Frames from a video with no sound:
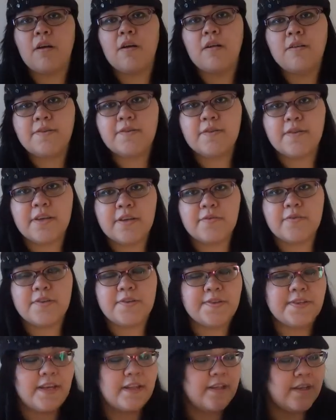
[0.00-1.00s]
also they were
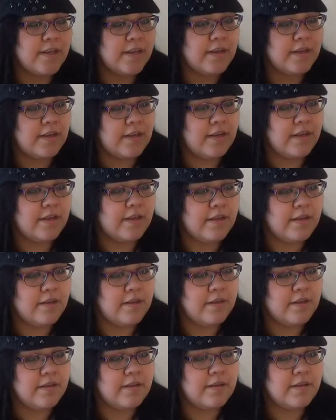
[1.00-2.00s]
selling
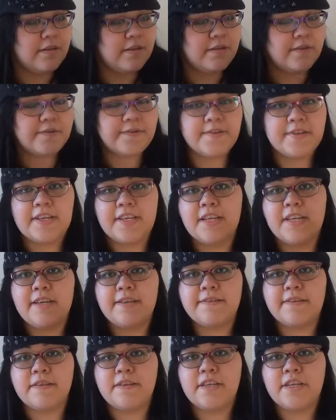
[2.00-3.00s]

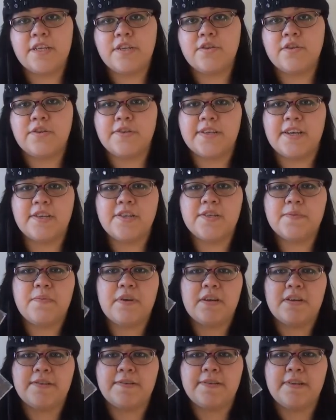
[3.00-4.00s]
CDs and t-shirts. I just
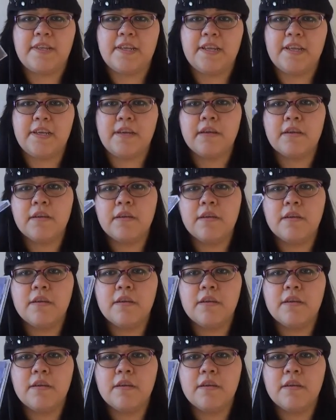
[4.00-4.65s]
bought a CD,